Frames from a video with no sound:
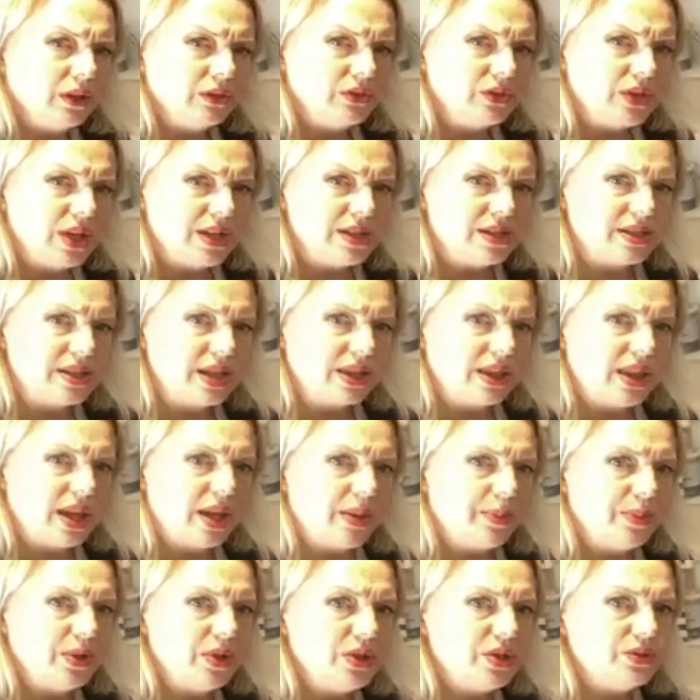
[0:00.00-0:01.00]
Jan's saying
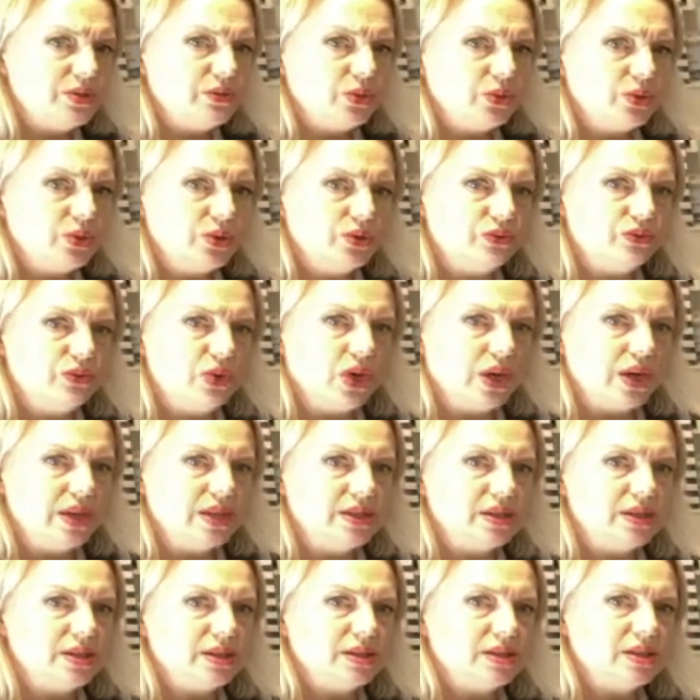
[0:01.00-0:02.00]
they're beautiful, you're
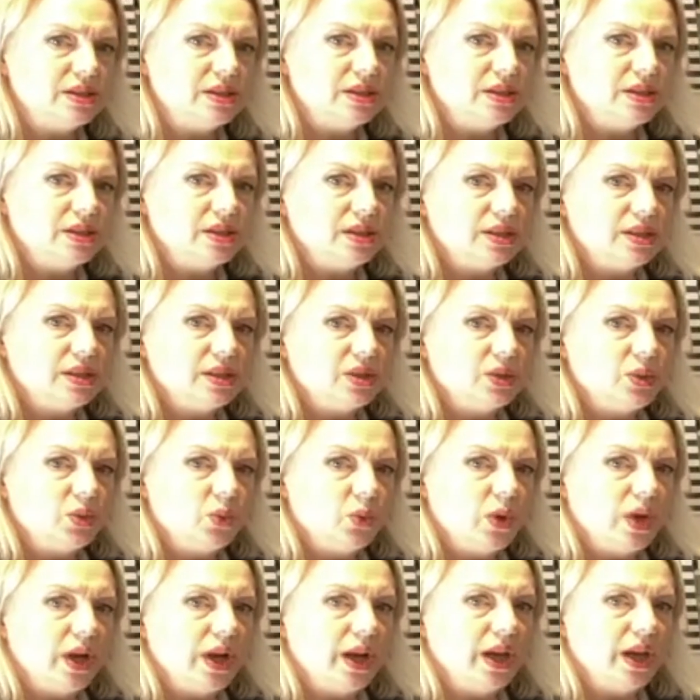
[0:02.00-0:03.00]
right.
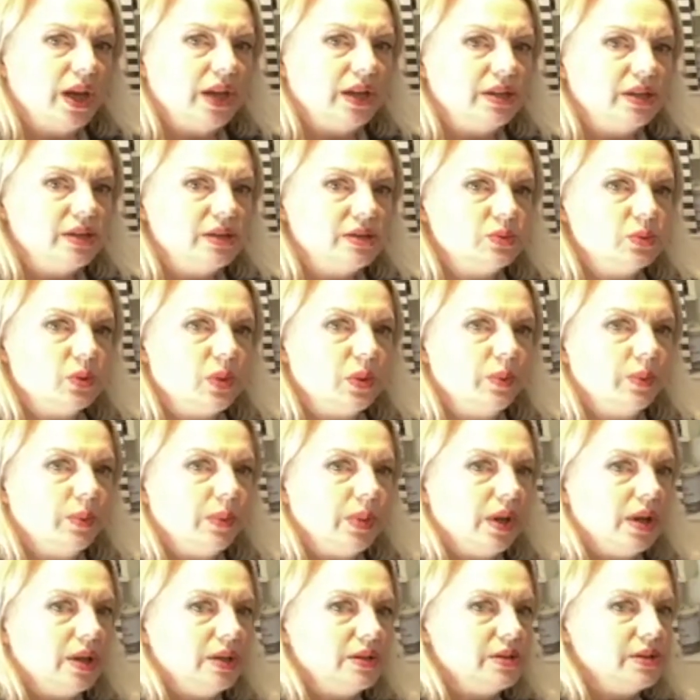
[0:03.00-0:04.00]
Where does one
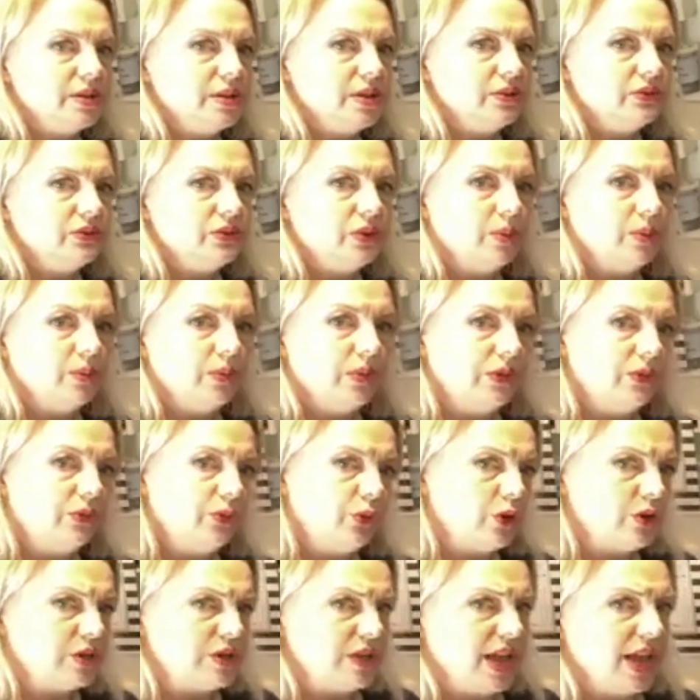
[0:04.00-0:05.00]
purchase it from?
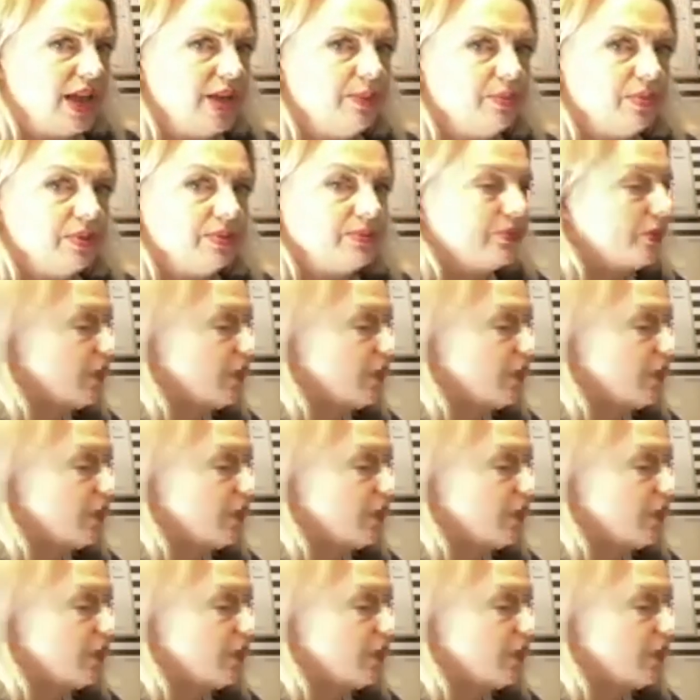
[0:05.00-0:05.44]
Frog tape.